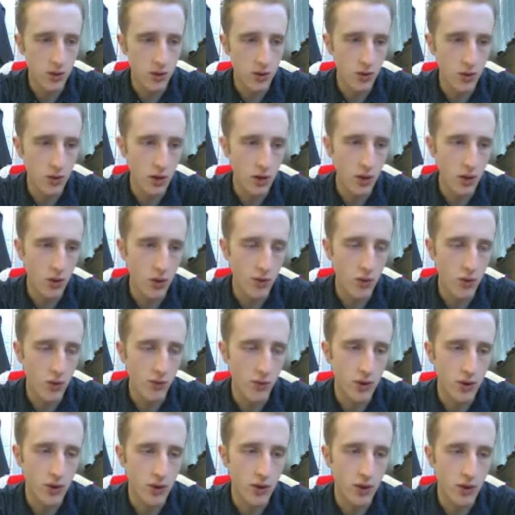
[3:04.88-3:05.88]
you're going to go
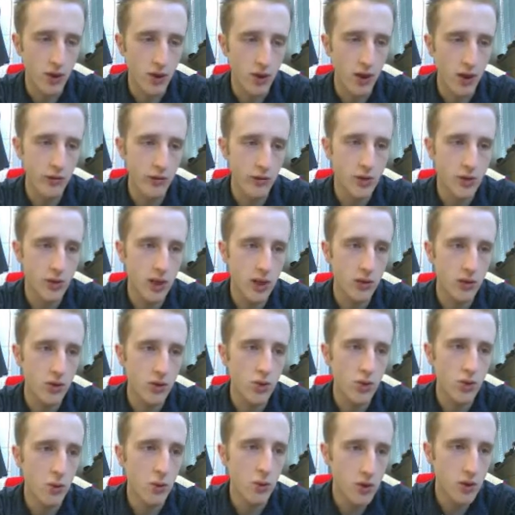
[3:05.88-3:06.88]
over to the left side
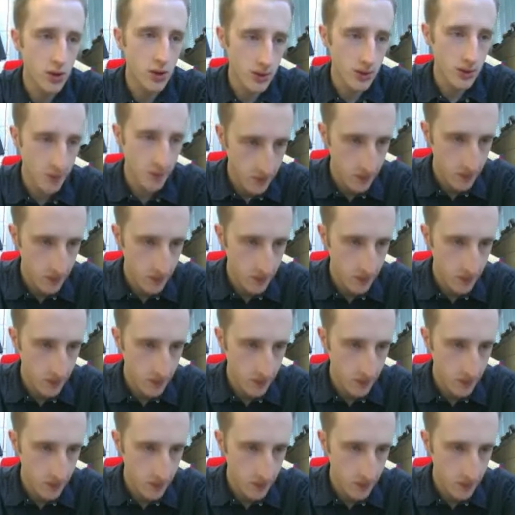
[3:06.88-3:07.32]
Tools,